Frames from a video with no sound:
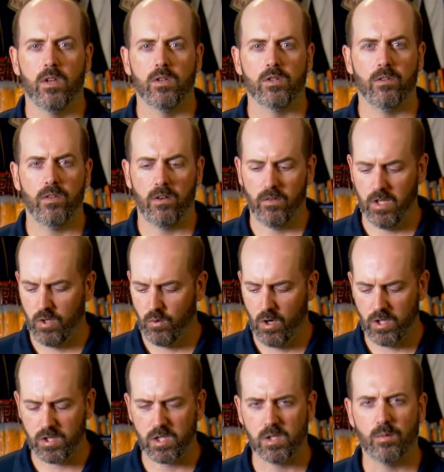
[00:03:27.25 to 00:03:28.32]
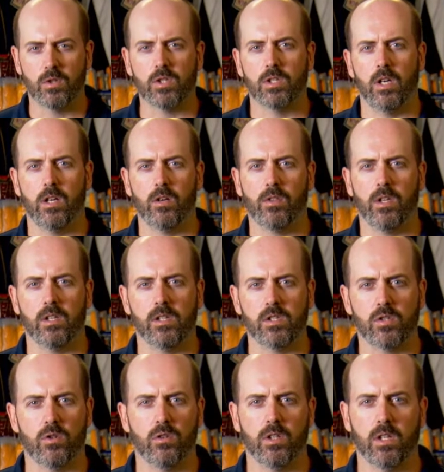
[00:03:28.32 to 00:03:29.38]
So if you have any questions about slider thickness,
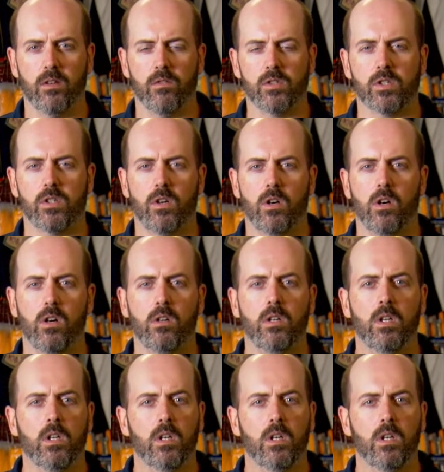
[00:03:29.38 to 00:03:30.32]
certainly give us a call,